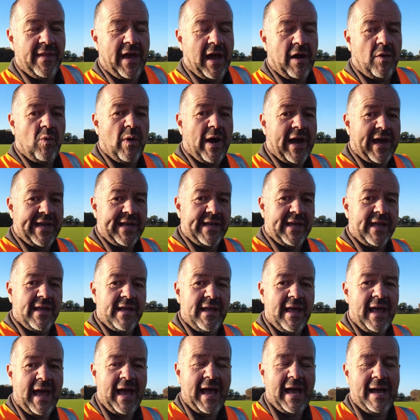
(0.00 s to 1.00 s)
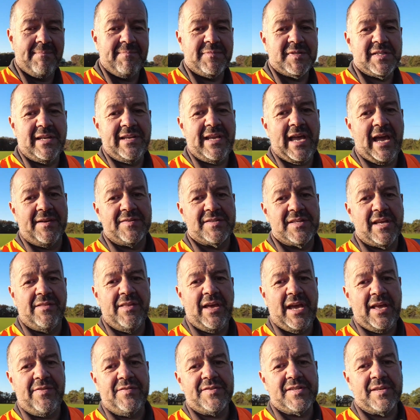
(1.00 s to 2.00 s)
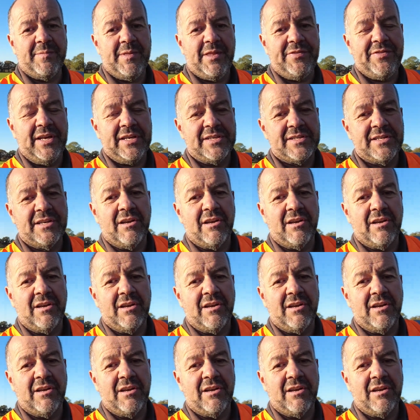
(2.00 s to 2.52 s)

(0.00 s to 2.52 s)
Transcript: that way. So they're some of the things to